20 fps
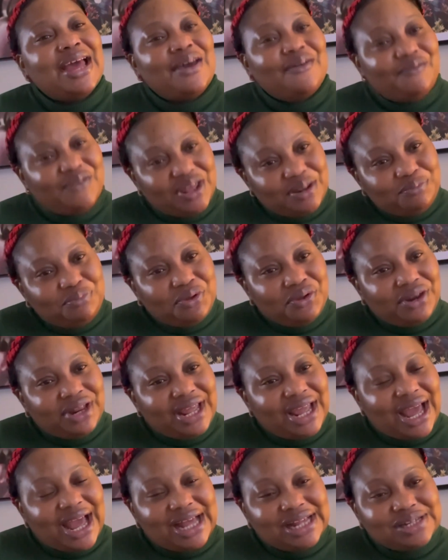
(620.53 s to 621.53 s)

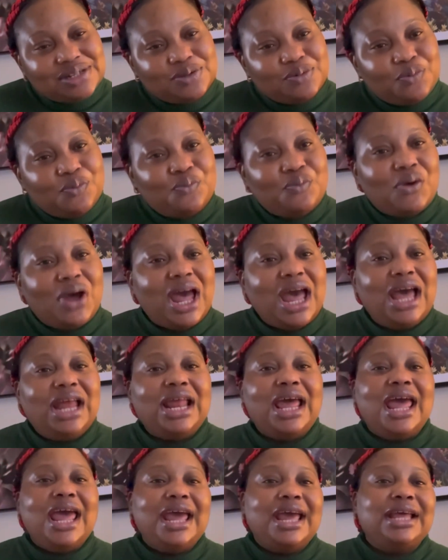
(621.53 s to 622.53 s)
beauty as
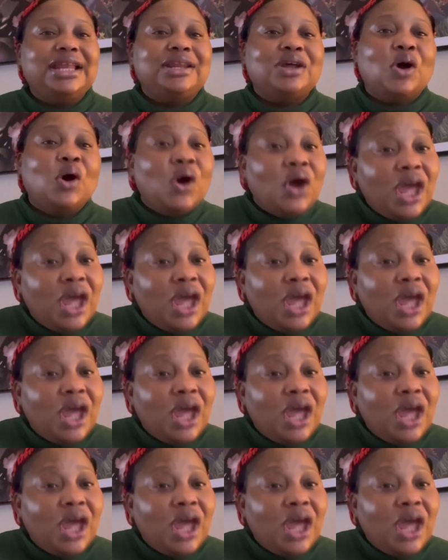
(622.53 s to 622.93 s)
well and